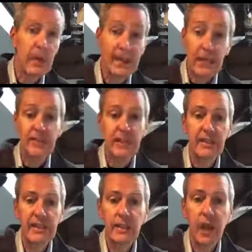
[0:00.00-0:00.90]
And actually,
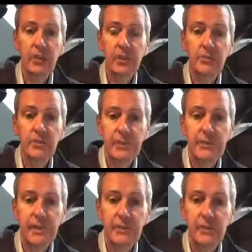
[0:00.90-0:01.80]
the uh, "O oh, Come All You
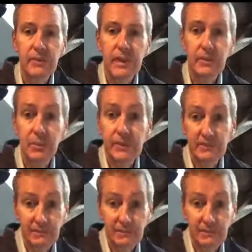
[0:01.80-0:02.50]
Faithful" that we've